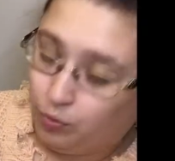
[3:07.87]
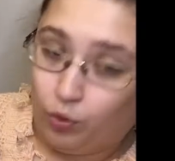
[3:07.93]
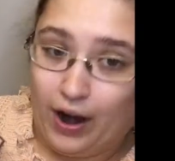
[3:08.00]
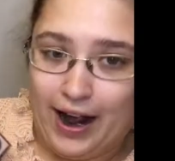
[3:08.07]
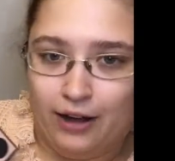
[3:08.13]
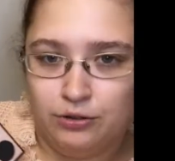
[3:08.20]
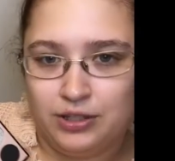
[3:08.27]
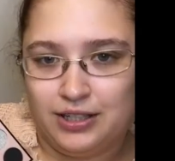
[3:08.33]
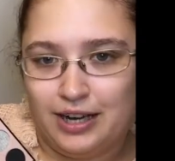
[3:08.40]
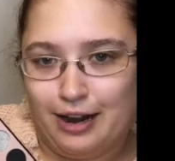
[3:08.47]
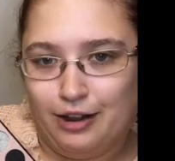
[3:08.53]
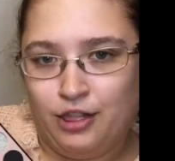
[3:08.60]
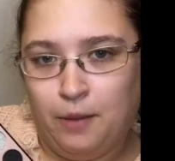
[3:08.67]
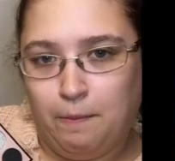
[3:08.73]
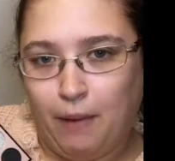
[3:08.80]
browns down
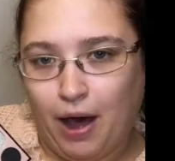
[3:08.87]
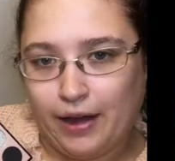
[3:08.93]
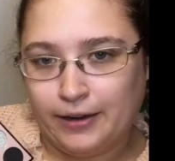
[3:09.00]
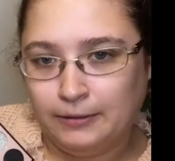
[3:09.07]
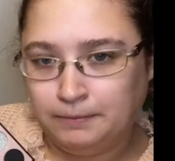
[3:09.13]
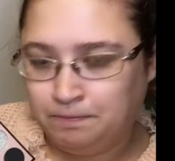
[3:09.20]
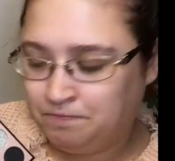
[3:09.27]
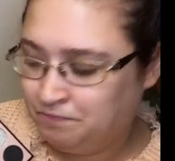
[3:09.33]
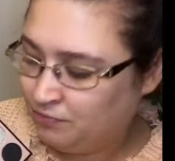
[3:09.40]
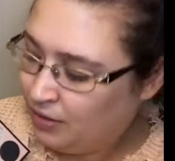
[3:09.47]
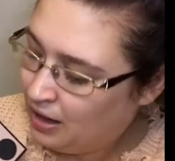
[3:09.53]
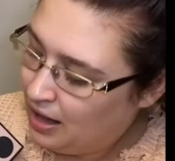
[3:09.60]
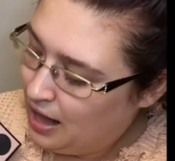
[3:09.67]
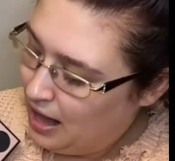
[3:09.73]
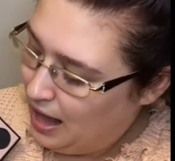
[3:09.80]
at the bottom.
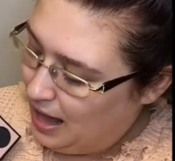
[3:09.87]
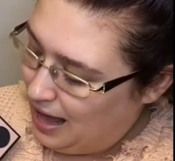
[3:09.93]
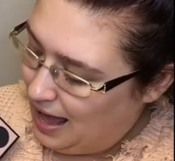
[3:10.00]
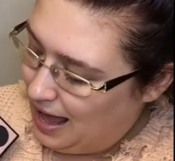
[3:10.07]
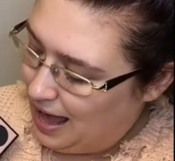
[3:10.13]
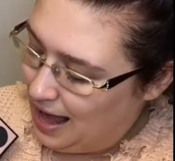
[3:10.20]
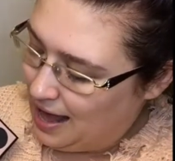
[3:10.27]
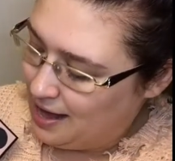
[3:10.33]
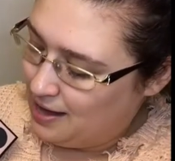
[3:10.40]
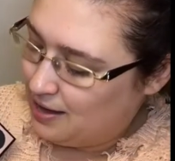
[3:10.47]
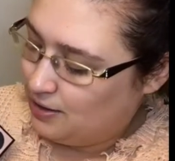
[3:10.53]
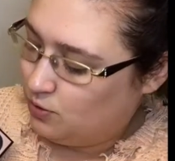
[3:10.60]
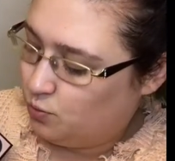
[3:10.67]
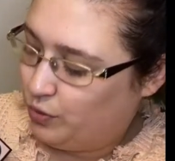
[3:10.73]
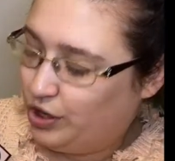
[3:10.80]

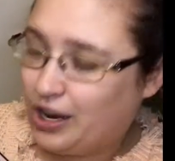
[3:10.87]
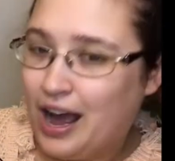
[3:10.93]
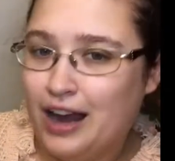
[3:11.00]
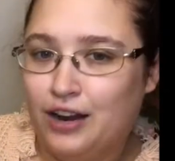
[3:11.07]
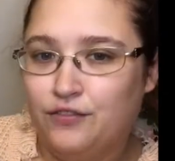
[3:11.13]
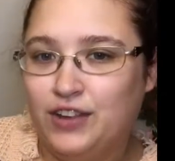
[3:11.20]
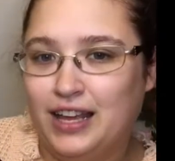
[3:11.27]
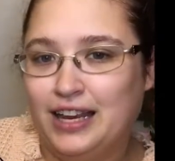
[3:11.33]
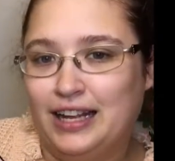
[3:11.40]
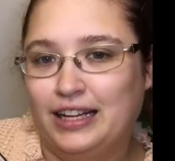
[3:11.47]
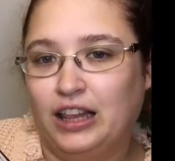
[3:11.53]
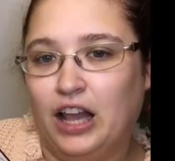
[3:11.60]
And we're kind of getting